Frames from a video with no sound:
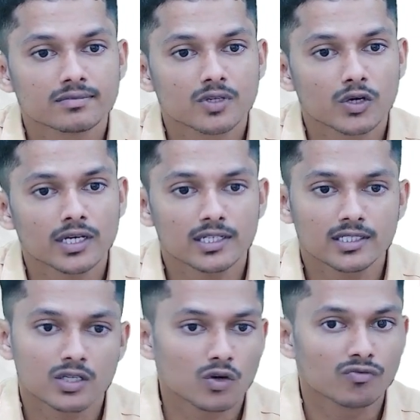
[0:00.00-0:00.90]
Okay, this is
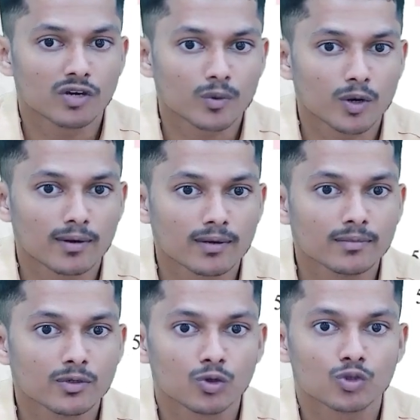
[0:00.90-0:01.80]
the homework problem,
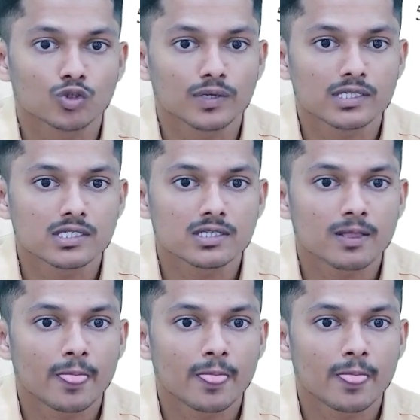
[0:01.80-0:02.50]
go through once.